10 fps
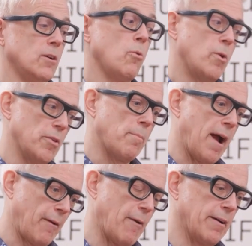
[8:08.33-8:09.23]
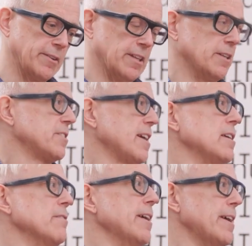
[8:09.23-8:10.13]
with a background and
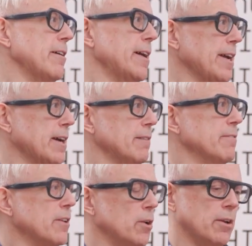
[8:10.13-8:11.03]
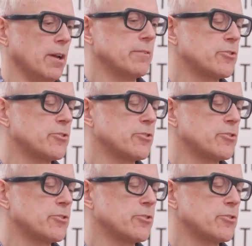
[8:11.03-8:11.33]
understanding of AI and